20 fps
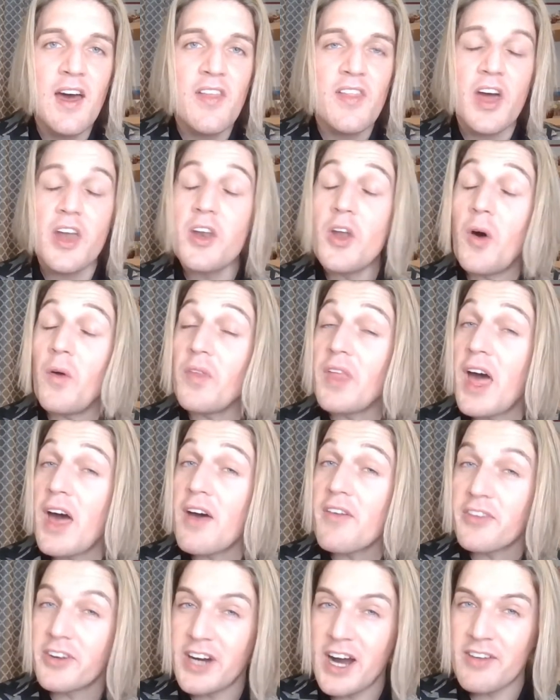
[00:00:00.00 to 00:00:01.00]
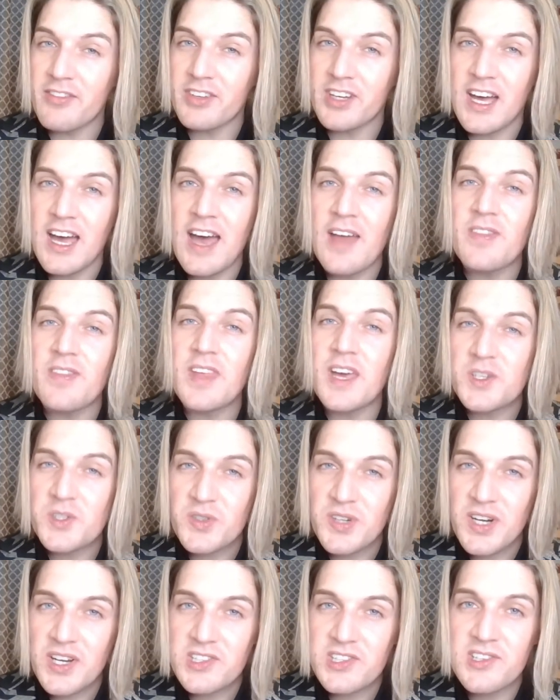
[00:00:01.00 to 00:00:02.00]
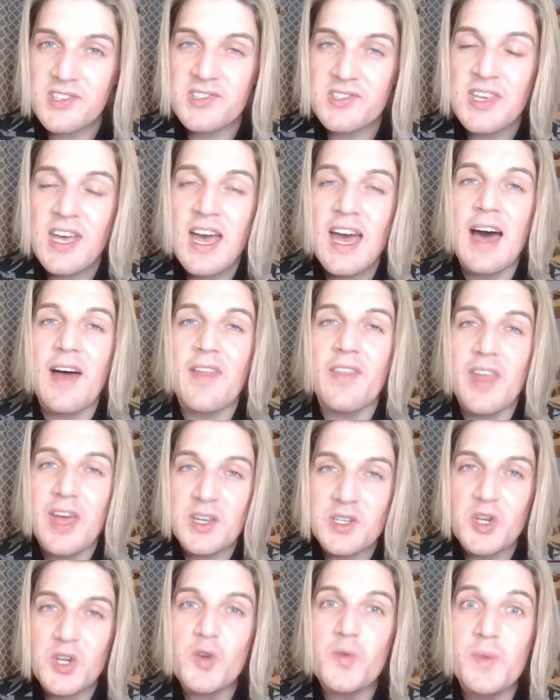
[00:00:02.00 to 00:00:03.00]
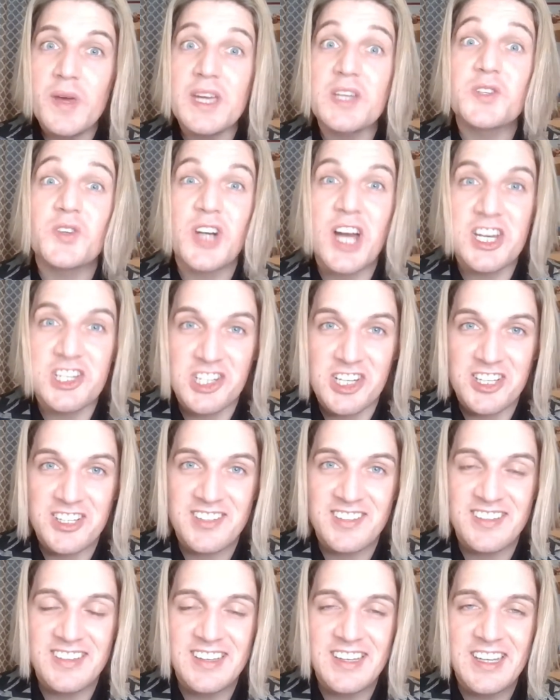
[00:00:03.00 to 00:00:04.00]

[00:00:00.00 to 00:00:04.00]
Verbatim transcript: they're not there forever, and they're treasures, and they're to be treasured.